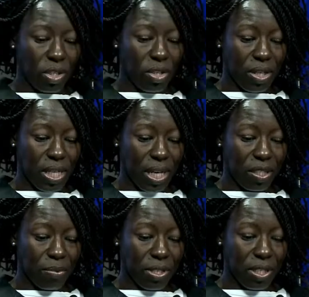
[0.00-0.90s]
a question, a
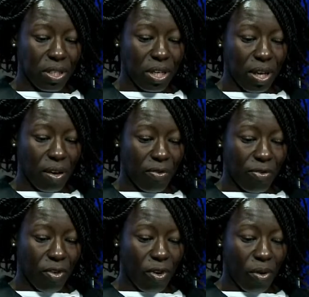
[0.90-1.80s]
text message here
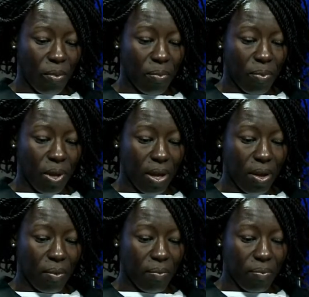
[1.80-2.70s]
from,
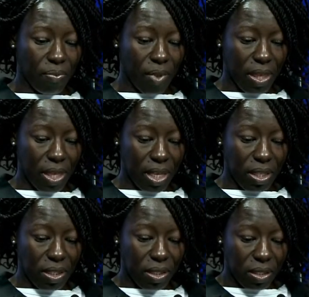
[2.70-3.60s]
I
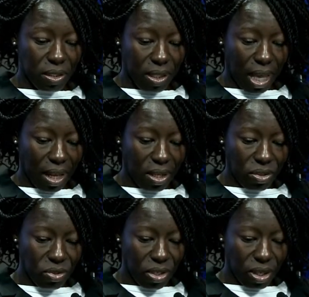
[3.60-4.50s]
think it's
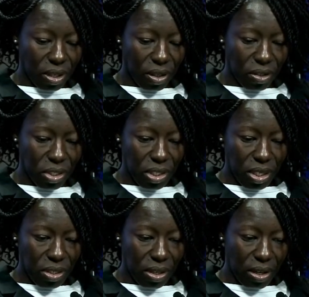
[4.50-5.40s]
Angela, she
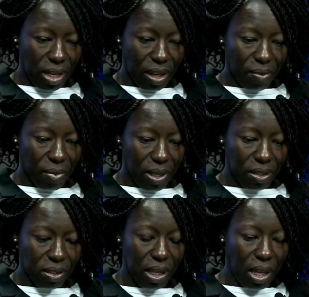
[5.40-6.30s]
says her name
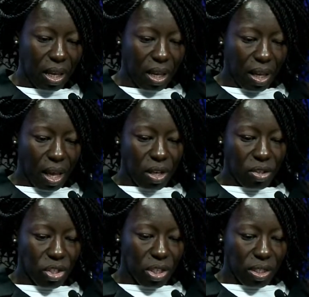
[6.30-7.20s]
is.
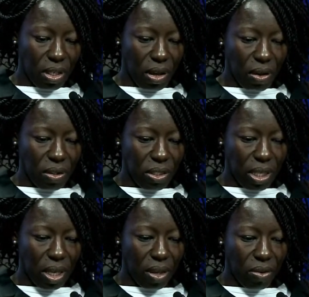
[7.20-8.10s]
And she's
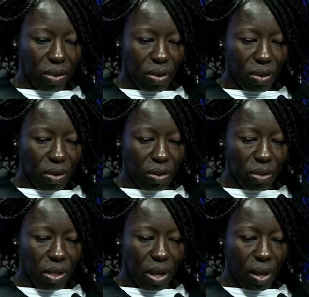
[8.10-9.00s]
asking
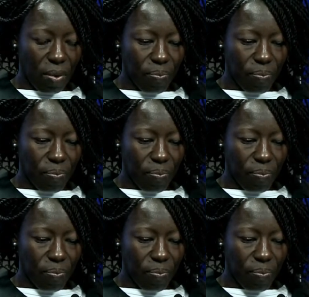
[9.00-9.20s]
that,